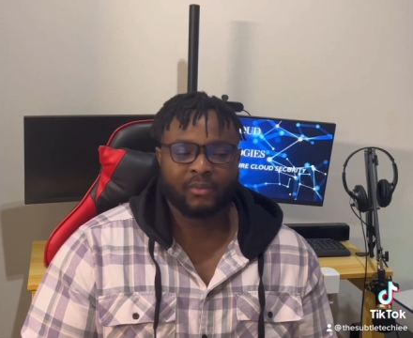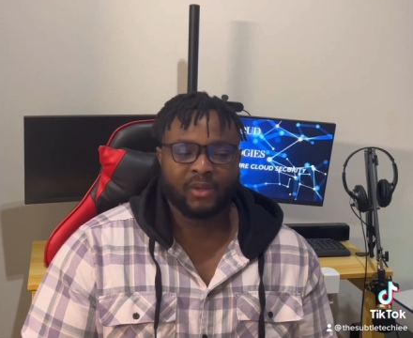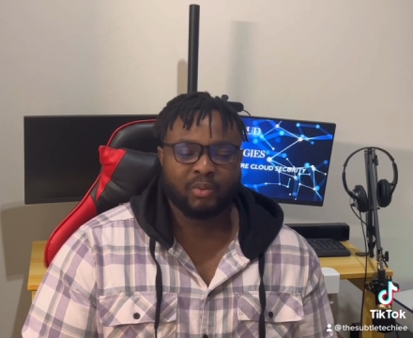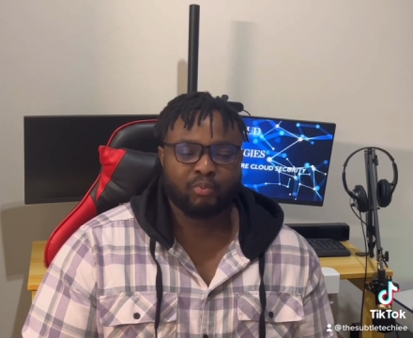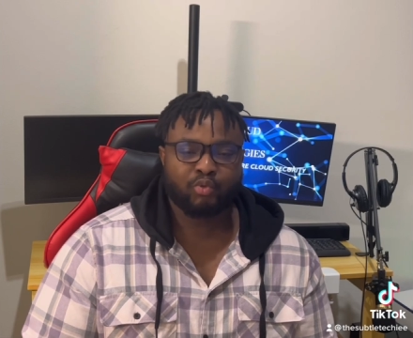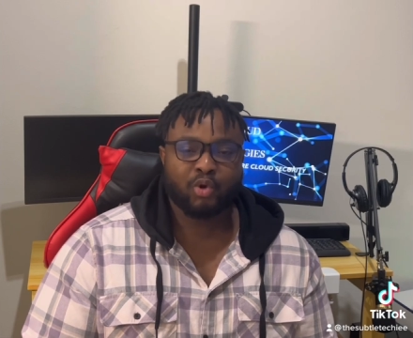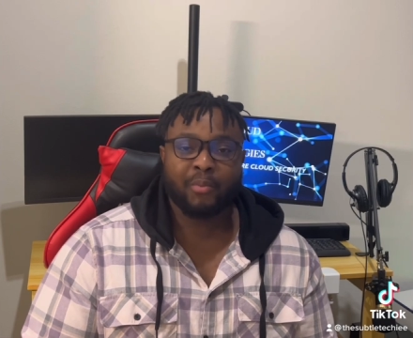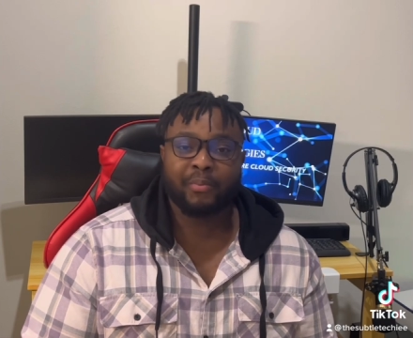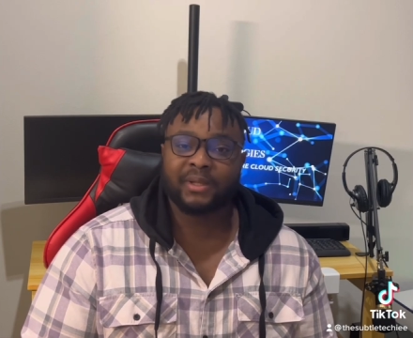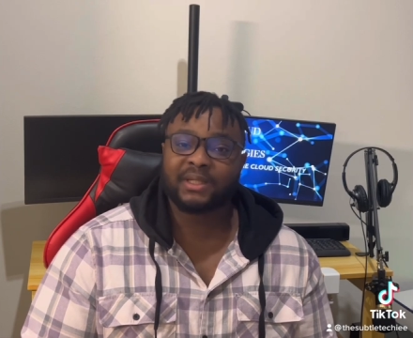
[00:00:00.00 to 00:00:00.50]

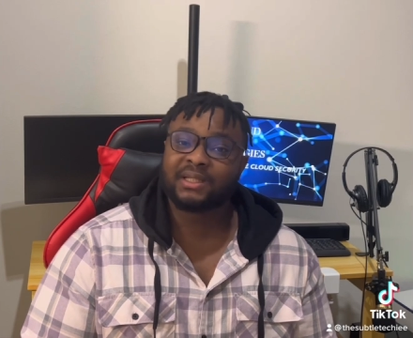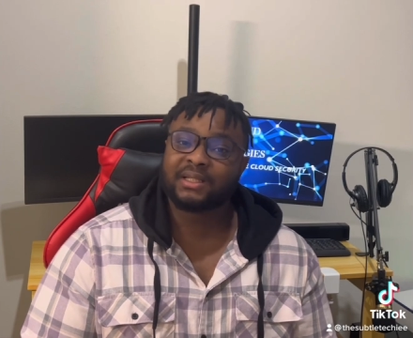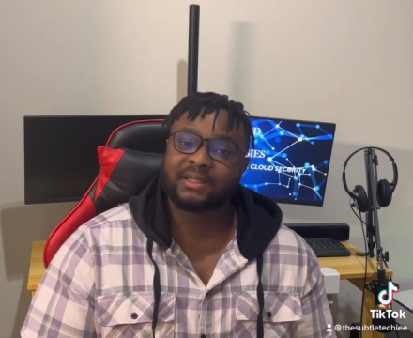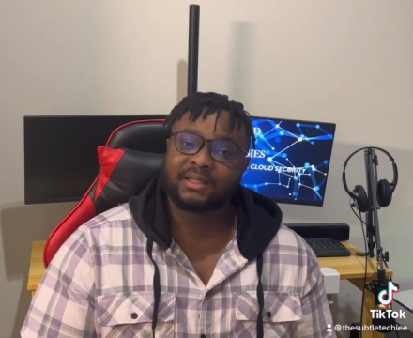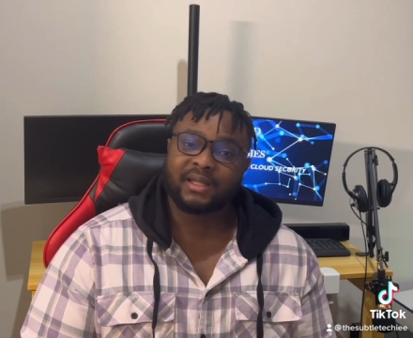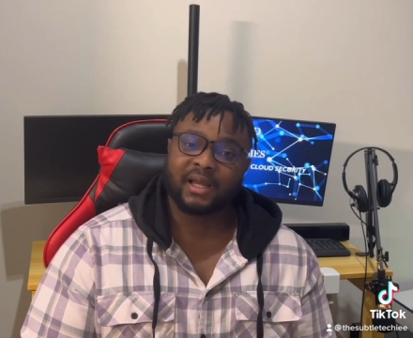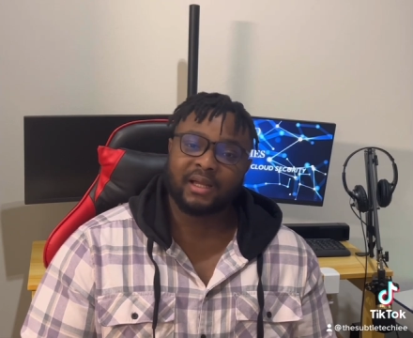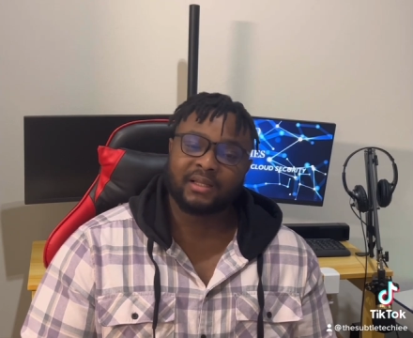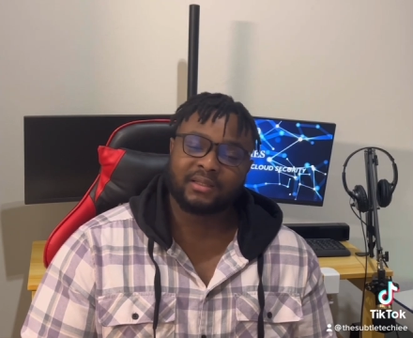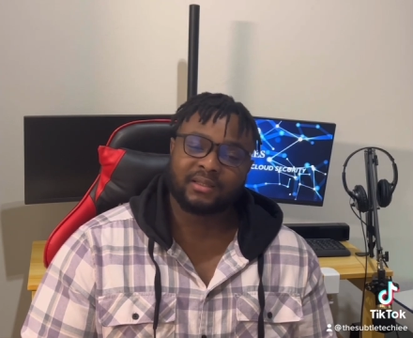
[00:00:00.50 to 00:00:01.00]
properties
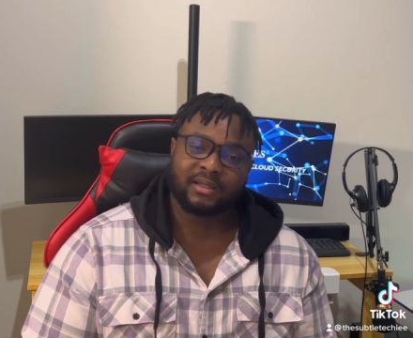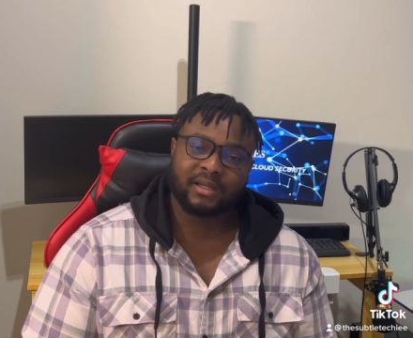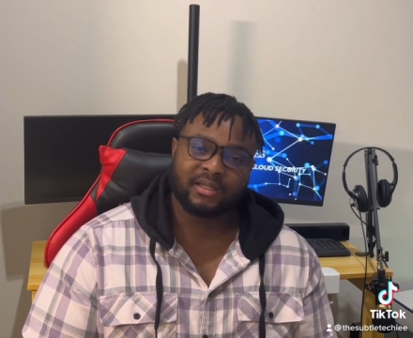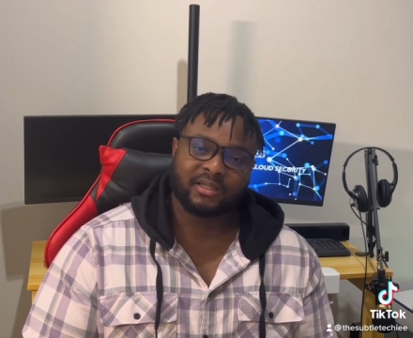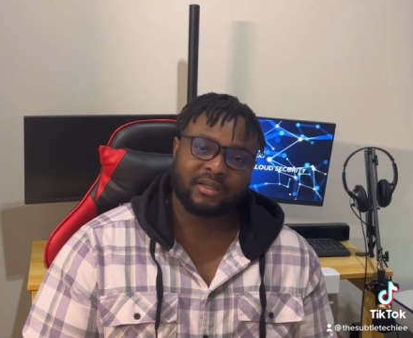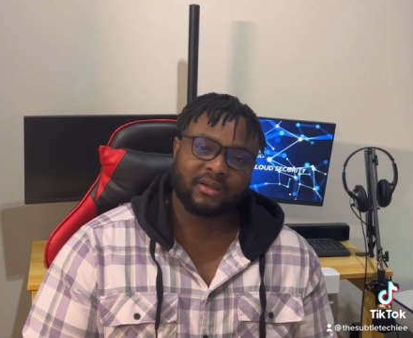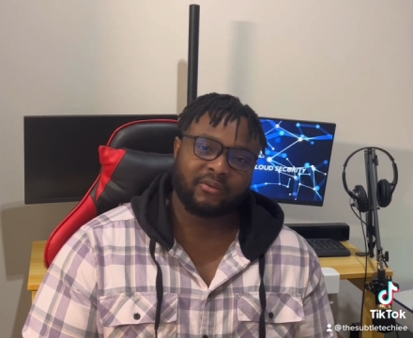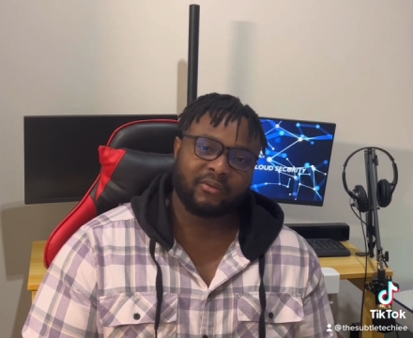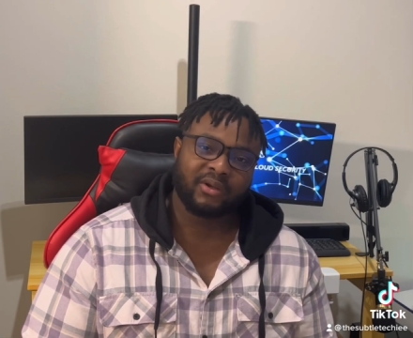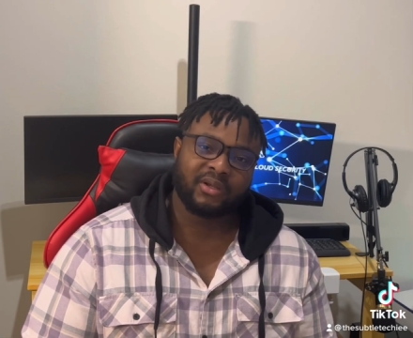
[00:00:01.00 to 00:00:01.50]
that a
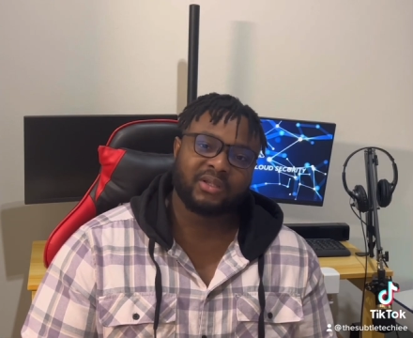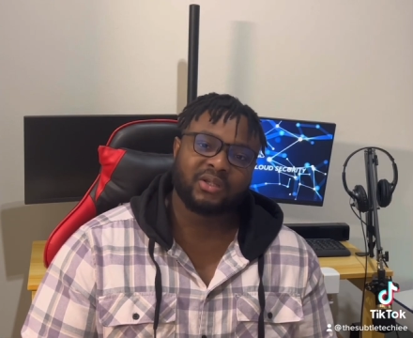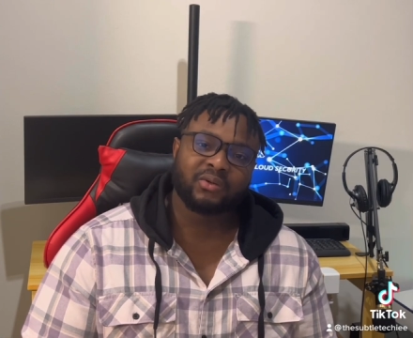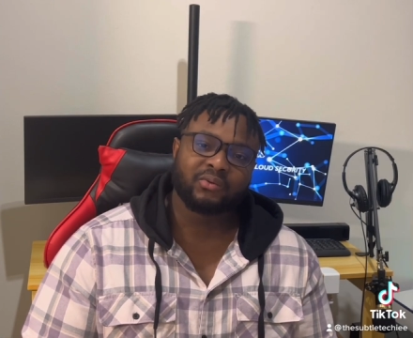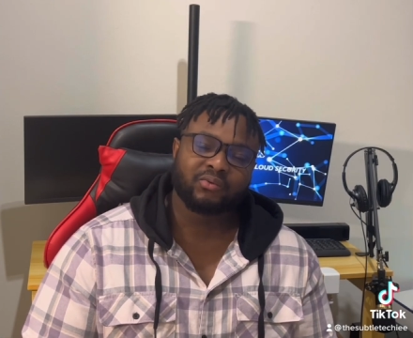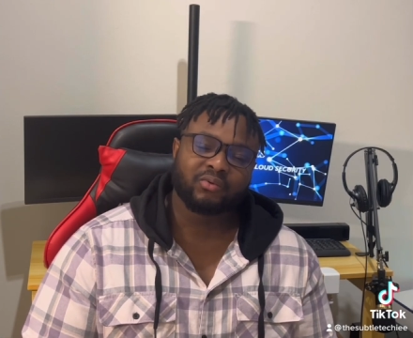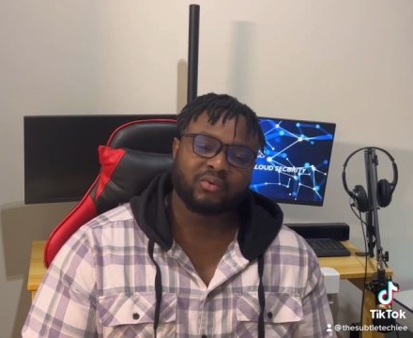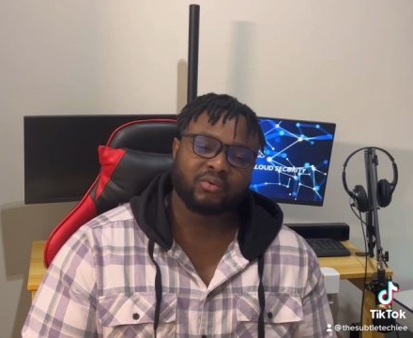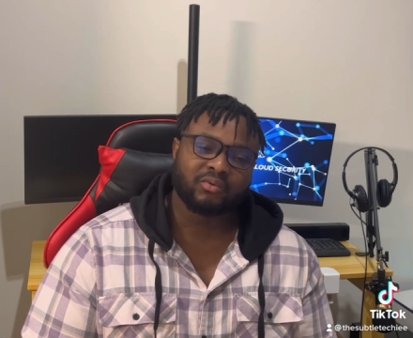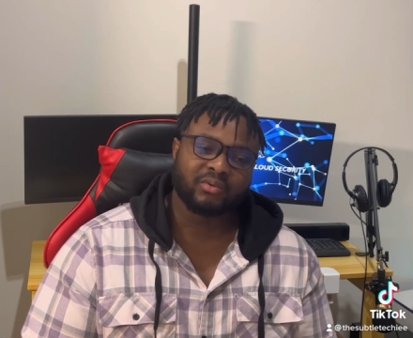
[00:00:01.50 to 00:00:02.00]
security
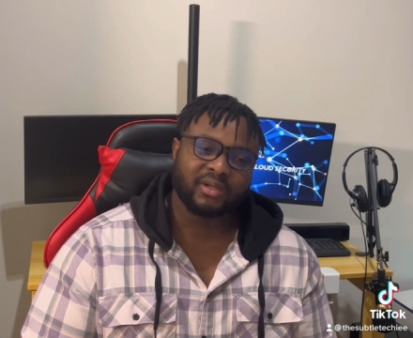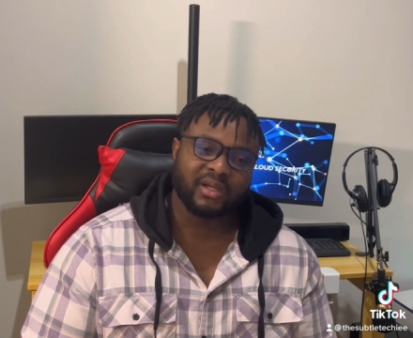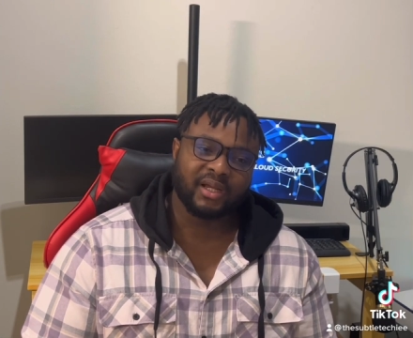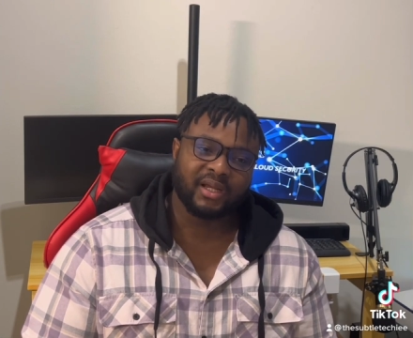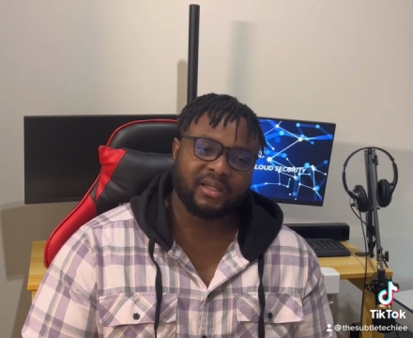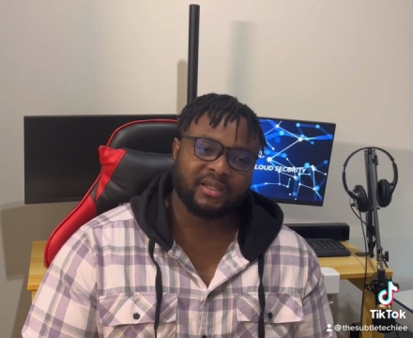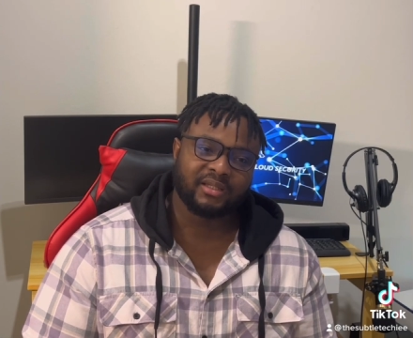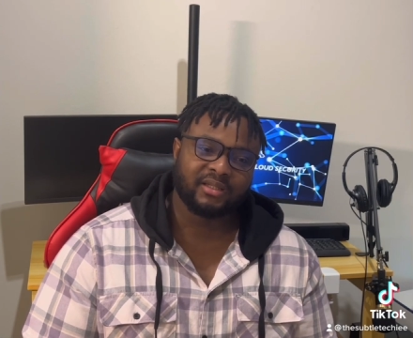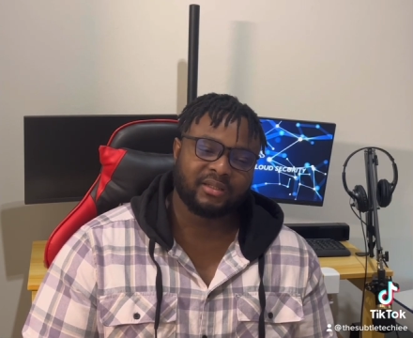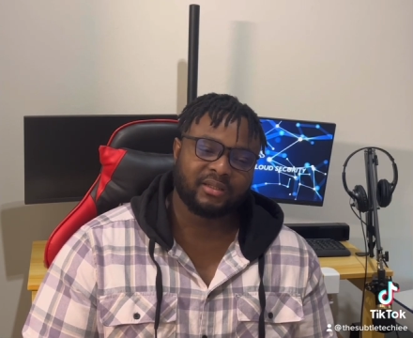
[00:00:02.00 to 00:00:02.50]
rule
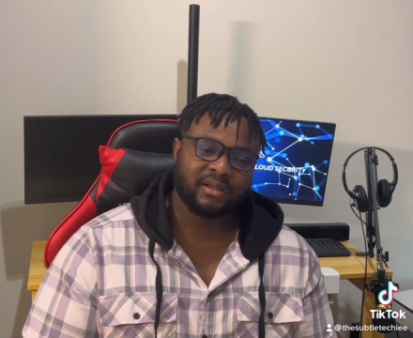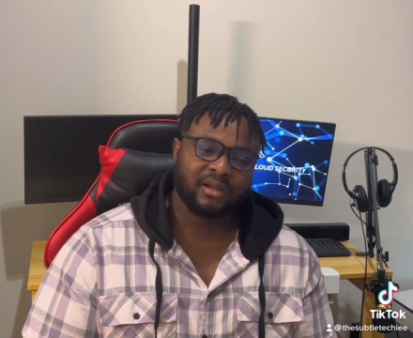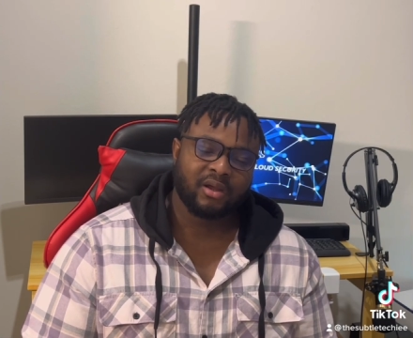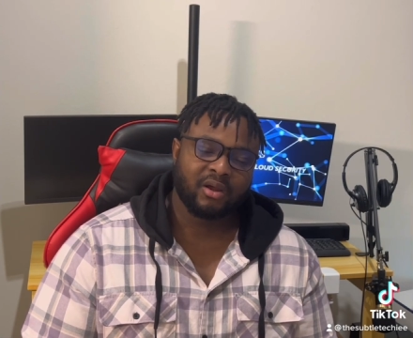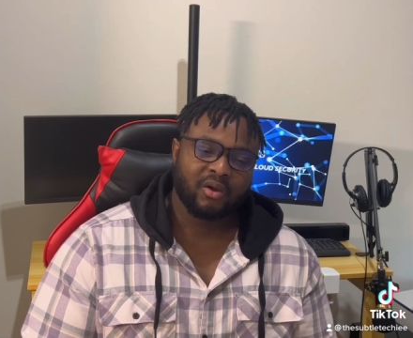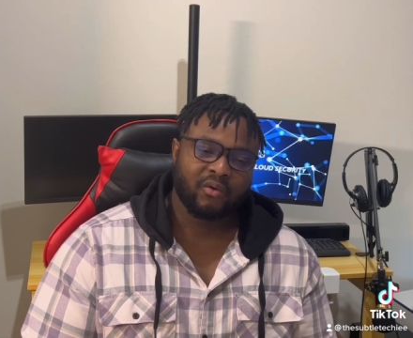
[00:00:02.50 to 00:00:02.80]
needs